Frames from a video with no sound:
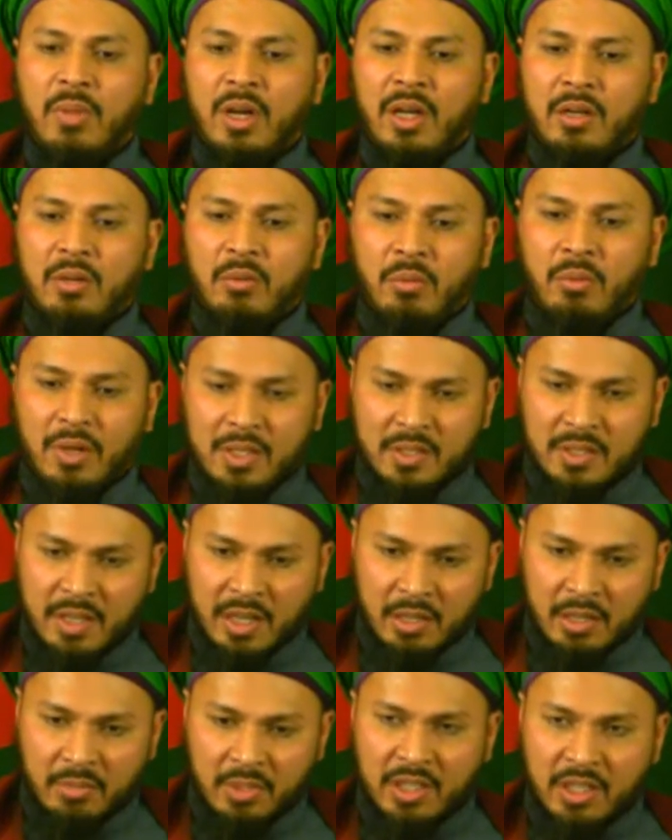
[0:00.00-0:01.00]
But once the
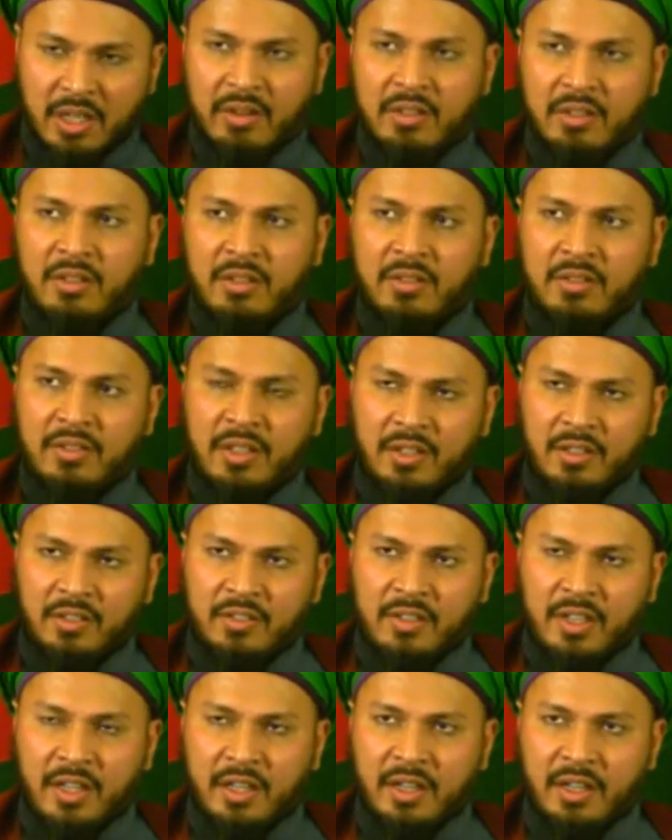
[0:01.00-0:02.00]
animal characteristic
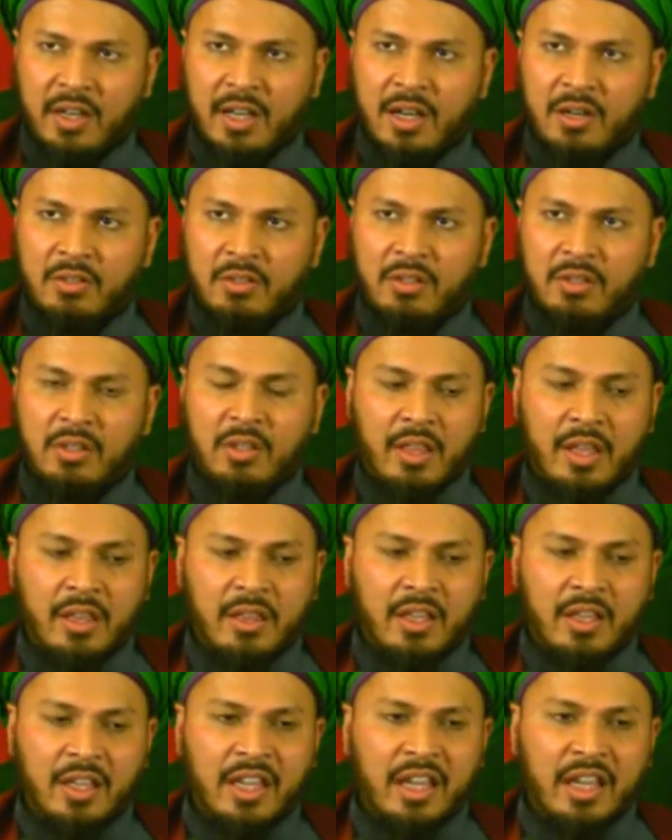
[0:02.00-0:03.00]
is taken out,
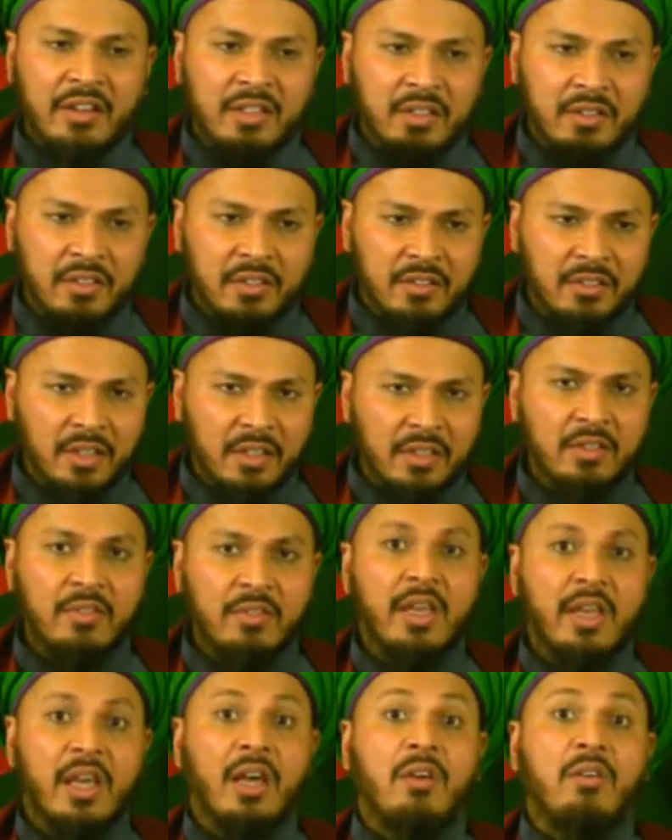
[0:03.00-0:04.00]
then the characteristics
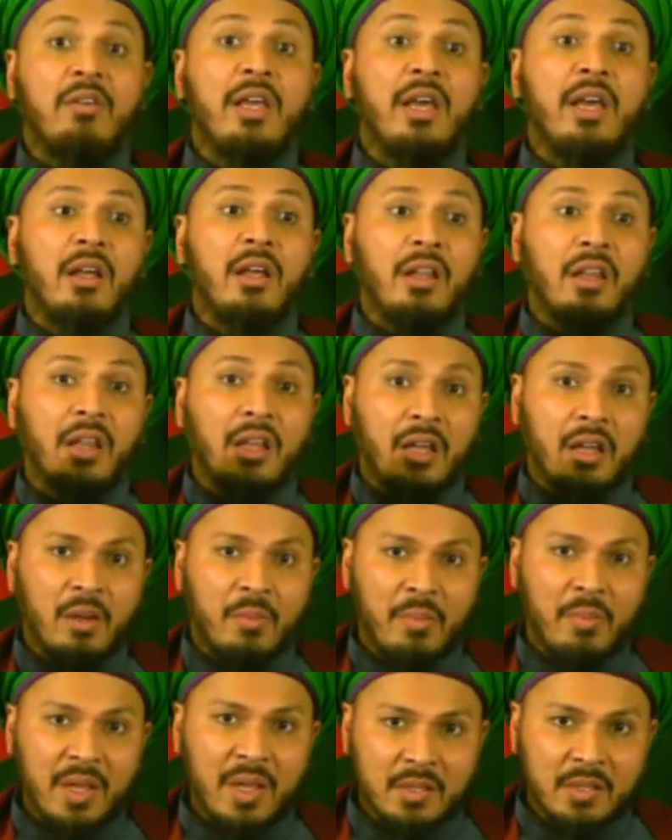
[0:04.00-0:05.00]
of the awliya Allah
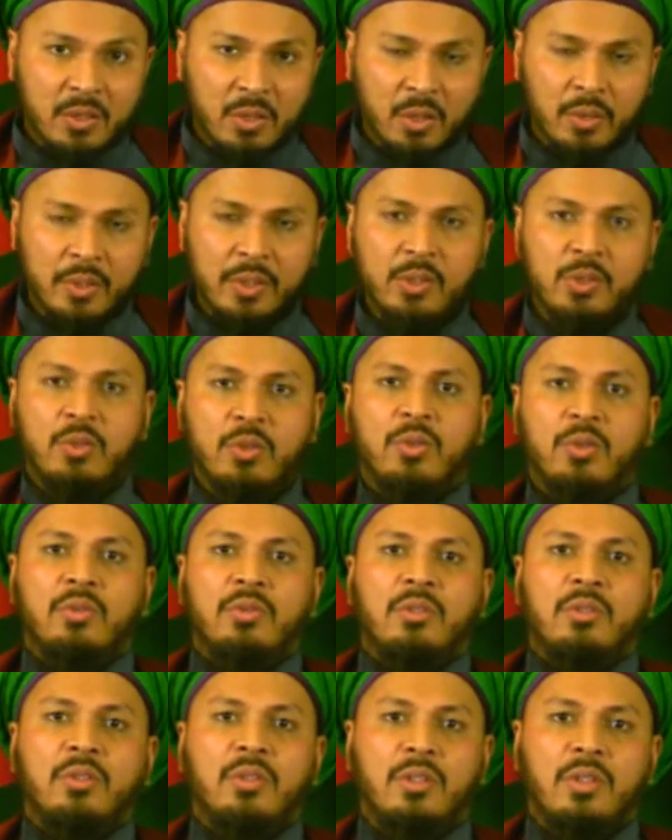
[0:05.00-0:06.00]
must go into you.
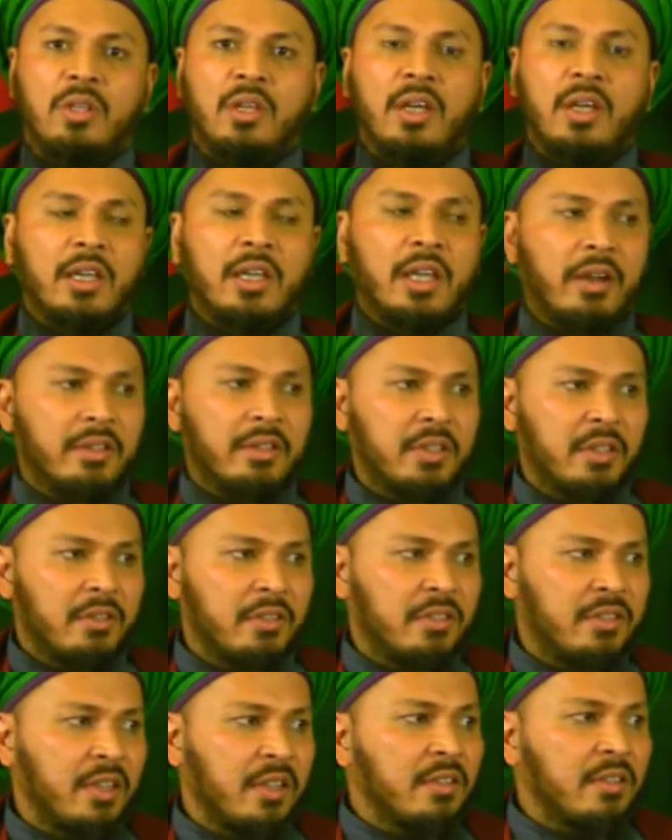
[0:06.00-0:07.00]

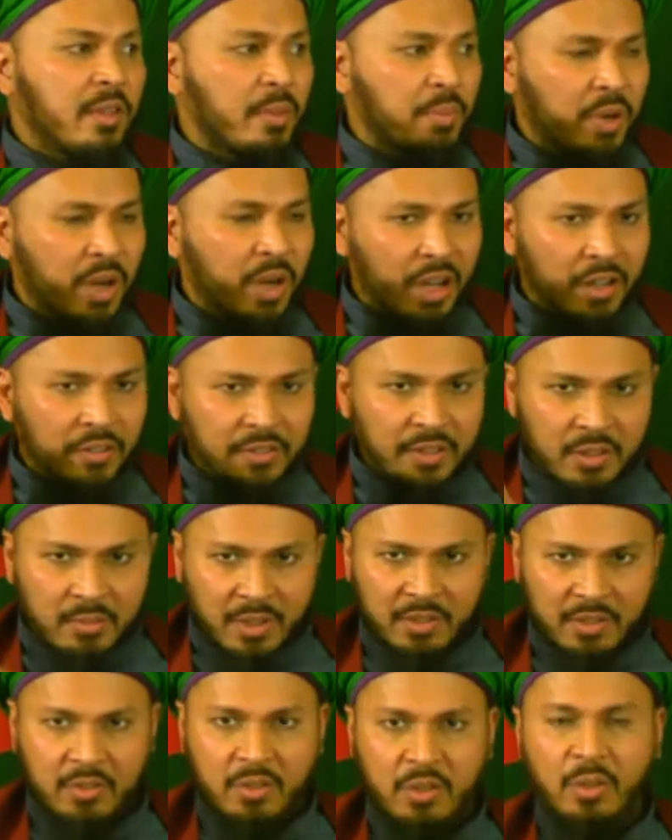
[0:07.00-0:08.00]
Characteristics of the Prophet
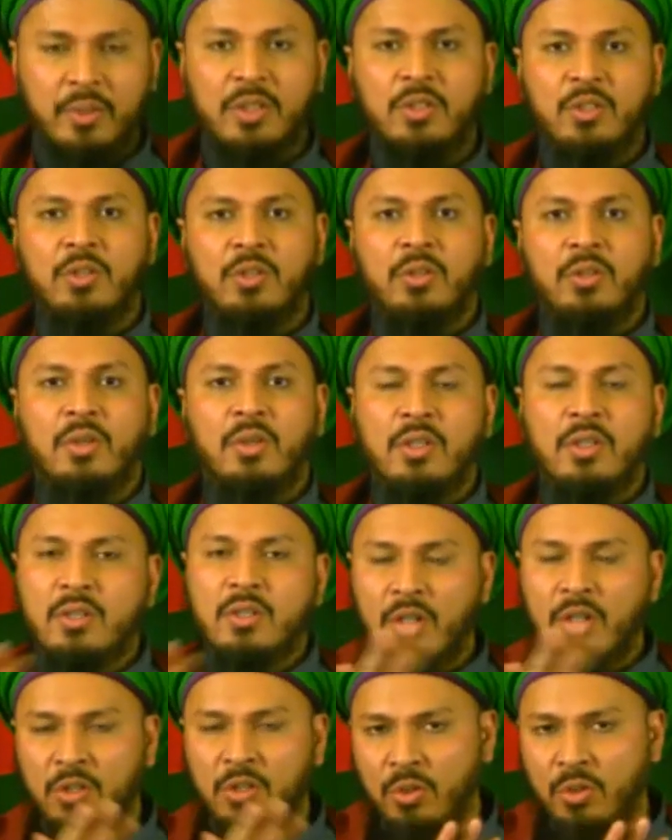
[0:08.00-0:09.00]
must go into you. It's
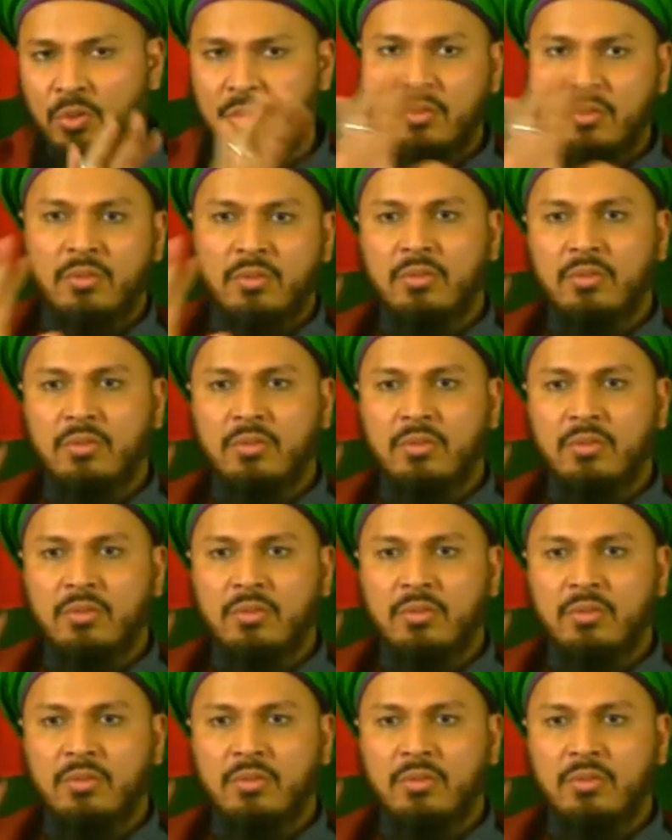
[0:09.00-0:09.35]
not you.